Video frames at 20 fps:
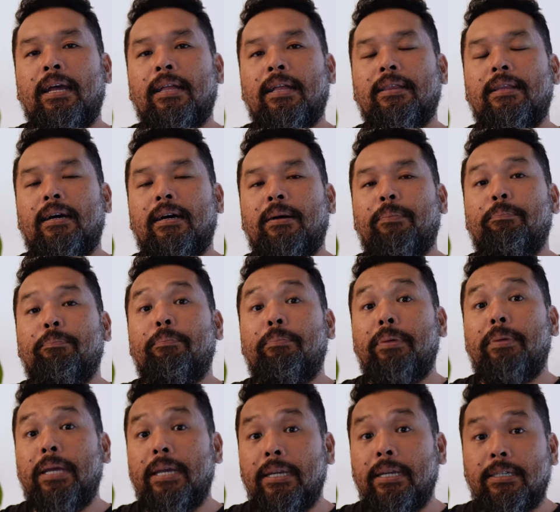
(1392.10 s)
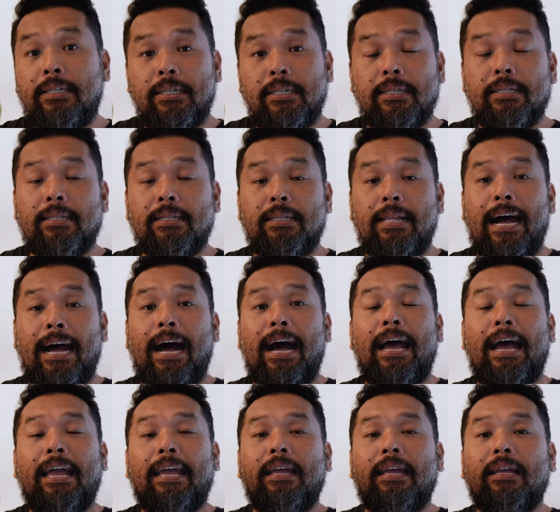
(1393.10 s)
the beaches that
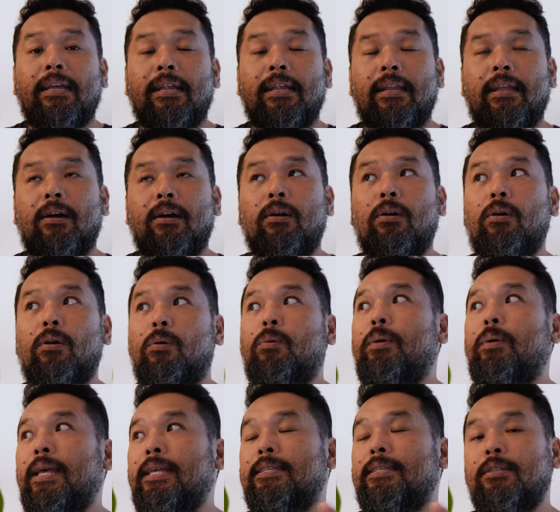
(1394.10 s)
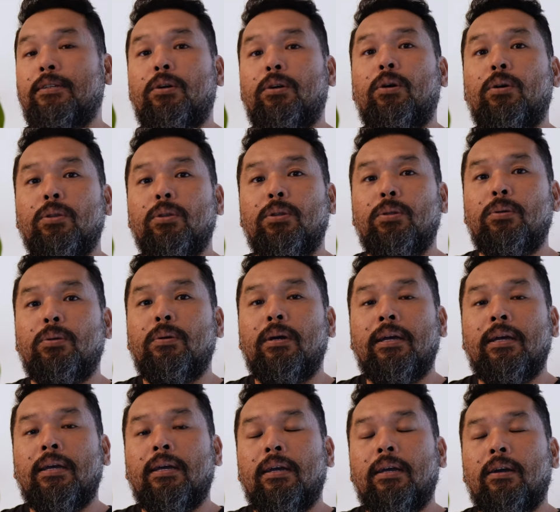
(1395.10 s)
I always go to.
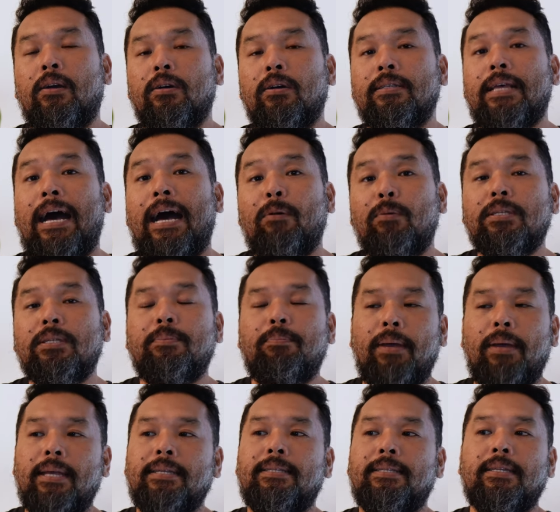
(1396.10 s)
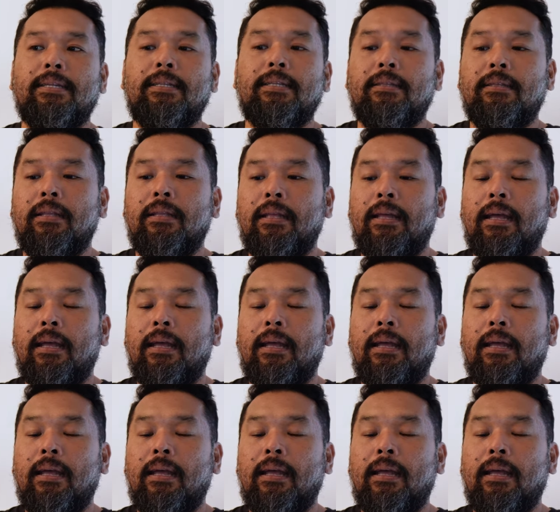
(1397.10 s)
Because I was based in